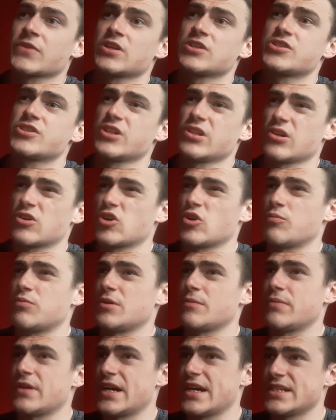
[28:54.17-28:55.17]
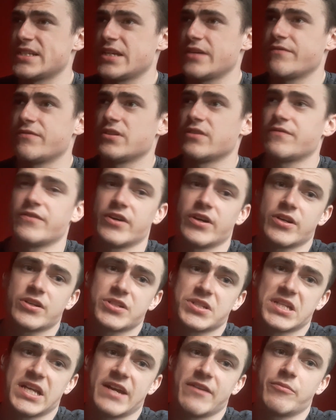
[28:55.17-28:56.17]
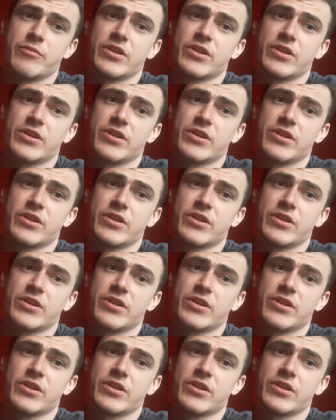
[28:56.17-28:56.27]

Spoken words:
Still a couple of players here from the Ferguson era,